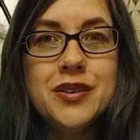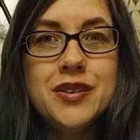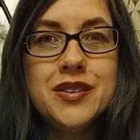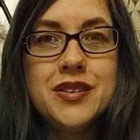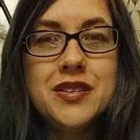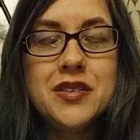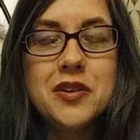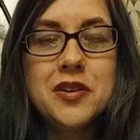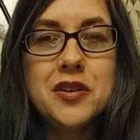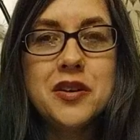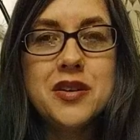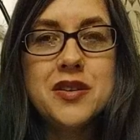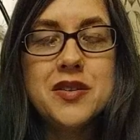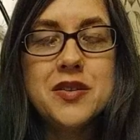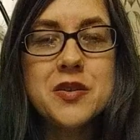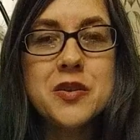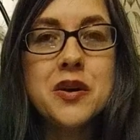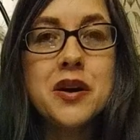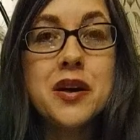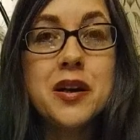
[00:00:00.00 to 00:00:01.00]
Sorry, it's
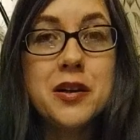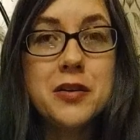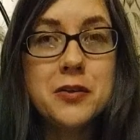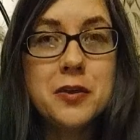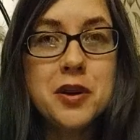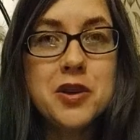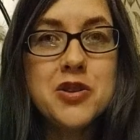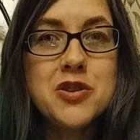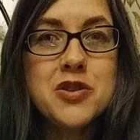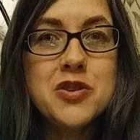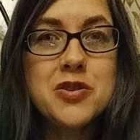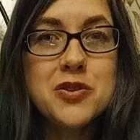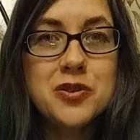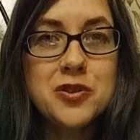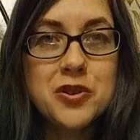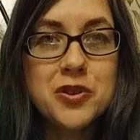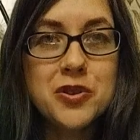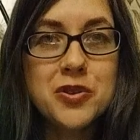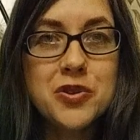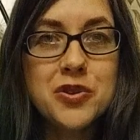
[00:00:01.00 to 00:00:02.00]
quite an emotional
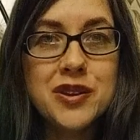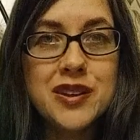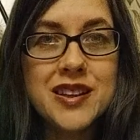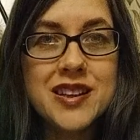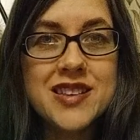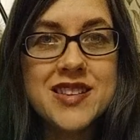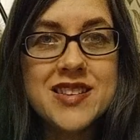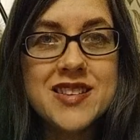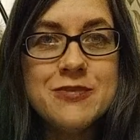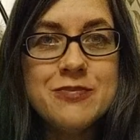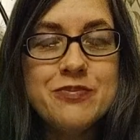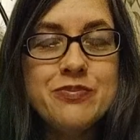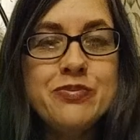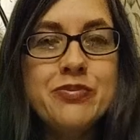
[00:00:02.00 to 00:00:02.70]
thought, this.